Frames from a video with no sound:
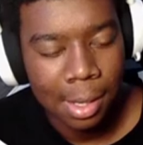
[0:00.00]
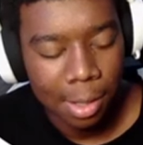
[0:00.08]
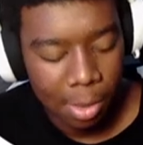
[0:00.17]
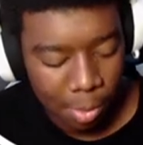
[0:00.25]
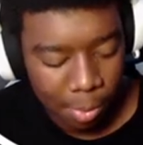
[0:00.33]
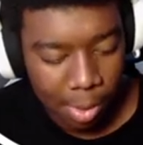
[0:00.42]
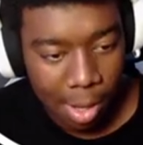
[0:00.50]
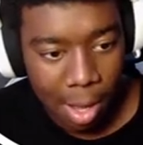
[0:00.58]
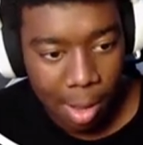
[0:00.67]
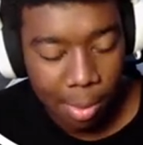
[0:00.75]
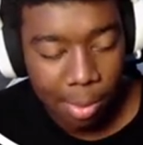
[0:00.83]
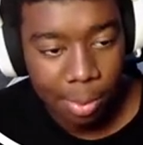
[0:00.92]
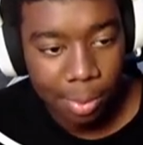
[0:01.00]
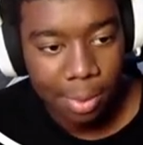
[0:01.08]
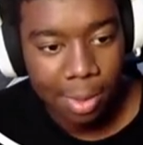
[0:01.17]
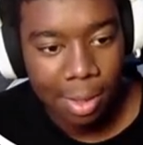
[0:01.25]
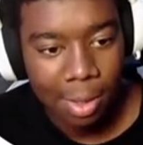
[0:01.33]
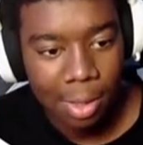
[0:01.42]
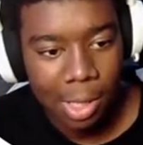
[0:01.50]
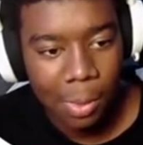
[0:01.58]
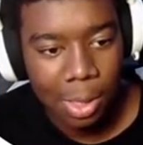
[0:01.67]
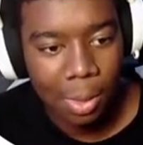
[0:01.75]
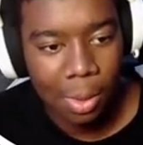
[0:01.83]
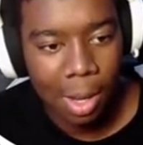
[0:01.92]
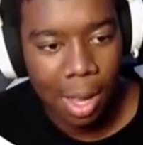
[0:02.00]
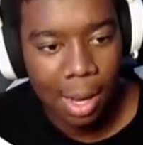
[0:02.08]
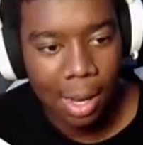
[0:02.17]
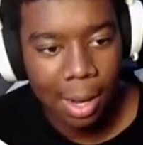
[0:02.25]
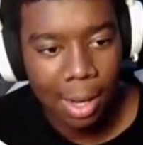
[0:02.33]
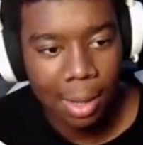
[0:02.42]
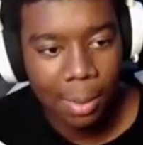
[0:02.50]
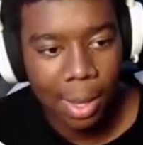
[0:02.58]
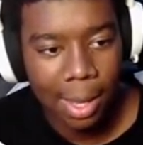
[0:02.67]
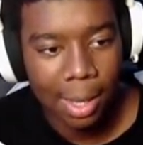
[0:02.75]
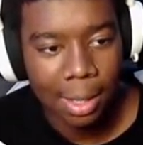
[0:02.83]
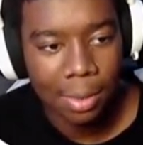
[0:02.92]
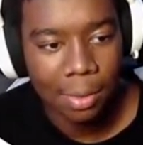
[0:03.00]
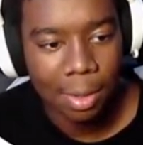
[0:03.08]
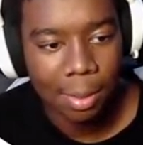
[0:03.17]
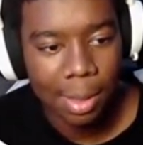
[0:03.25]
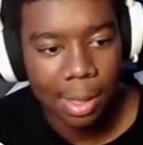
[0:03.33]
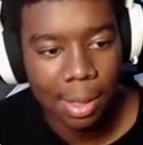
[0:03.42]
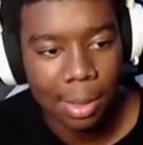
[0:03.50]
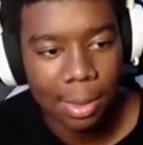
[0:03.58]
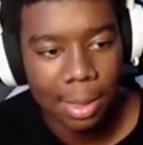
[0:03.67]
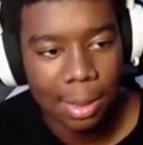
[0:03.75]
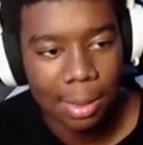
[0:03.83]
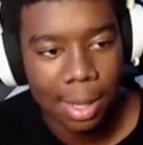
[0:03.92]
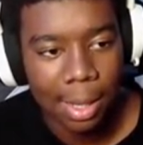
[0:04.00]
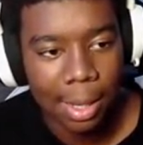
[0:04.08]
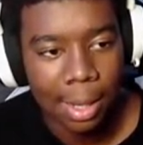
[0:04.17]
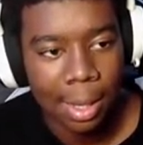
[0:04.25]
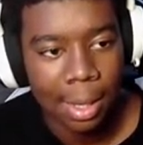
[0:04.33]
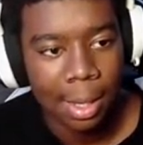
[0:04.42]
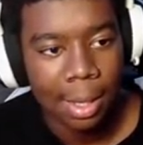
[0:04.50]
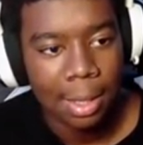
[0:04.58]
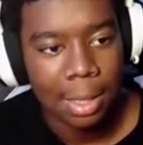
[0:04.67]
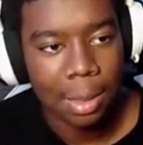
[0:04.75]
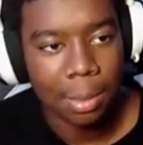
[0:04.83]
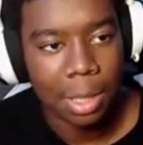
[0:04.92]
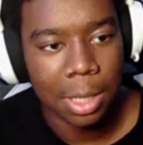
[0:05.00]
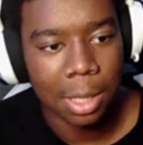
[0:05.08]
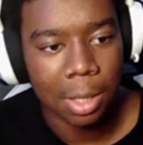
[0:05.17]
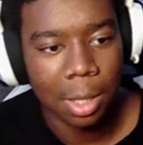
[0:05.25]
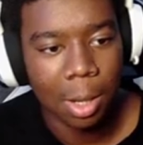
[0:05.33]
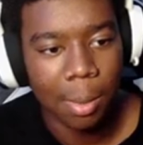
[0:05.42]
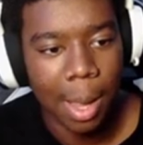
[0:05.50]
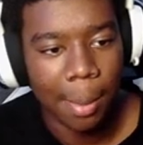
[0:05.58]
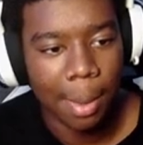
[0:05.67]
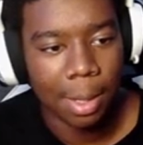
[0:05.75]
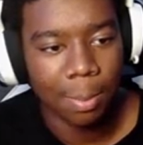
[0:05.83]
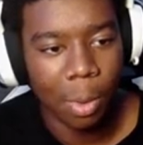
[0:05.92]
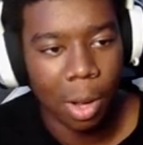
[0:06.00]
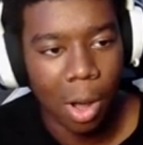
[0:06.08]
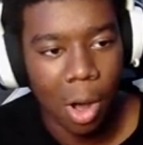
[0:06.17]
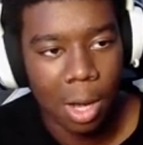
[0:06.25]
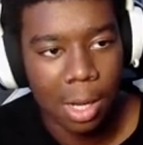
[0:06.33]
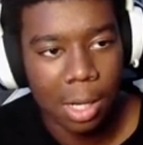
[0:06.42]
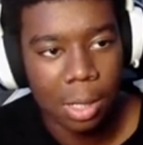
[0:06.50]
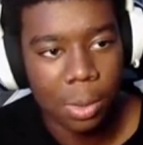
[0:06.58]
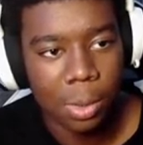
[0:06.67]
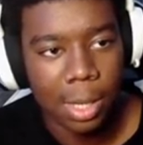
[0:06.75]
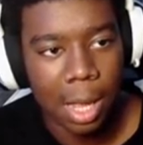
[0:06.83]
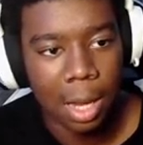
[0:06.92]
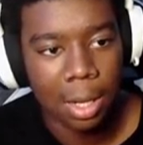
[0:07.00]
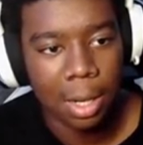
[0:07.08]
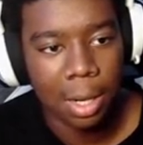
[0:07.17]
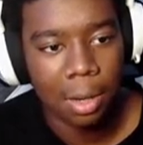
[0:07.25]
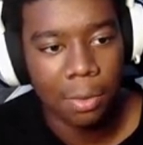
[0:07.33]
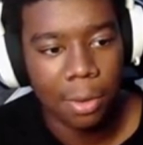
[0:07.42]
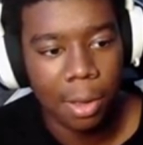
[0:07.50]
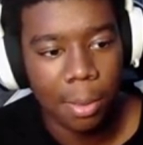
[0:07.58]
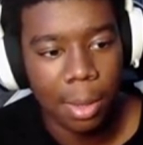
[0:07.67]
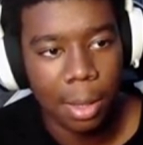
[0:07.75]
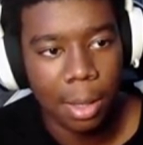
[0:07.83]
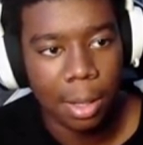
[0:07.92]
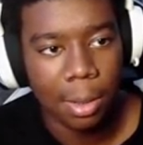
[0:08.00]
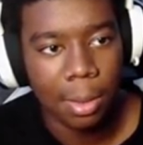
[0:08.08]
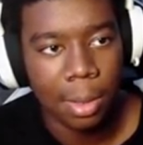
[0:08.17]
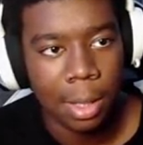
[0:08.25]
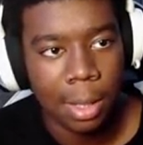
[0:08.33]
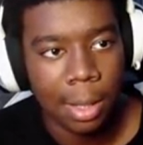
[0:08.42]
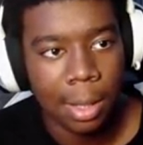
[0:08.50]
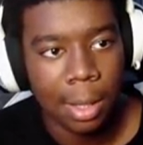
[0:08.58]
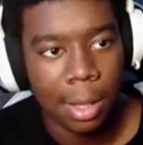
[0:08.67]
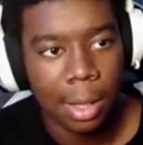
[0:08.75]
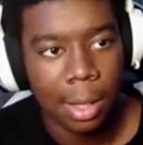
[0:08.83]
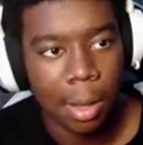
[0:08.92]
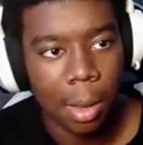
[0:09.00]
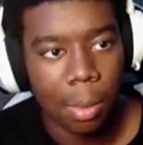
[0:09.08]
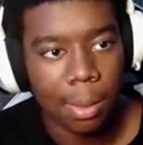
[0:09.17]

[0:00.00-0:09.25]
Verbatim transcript: No problem. So what's going on here anyways, feel me? You know, seems like something chill, you know. Might be some more gardening tools down here, you feel me? You know. Oh.